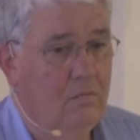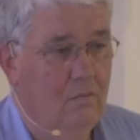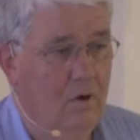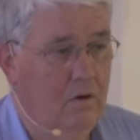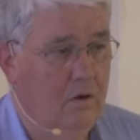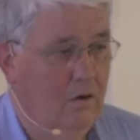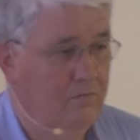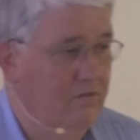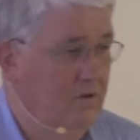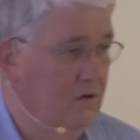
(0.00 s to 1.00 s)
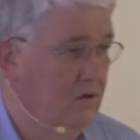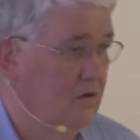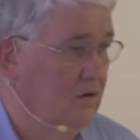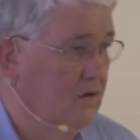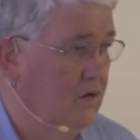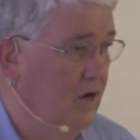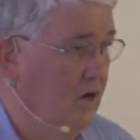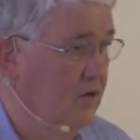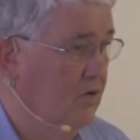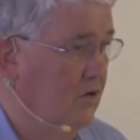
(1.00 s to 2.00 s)
One of the
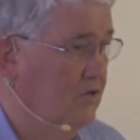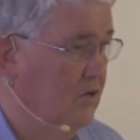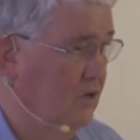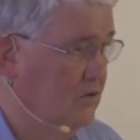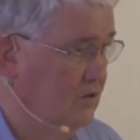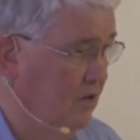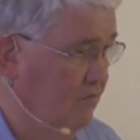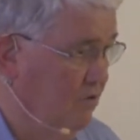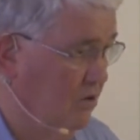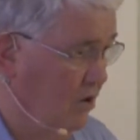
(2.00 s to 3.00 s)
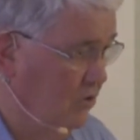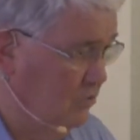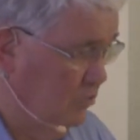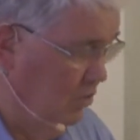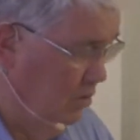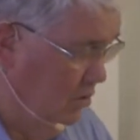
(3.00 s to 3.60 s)
characteristics of the gospel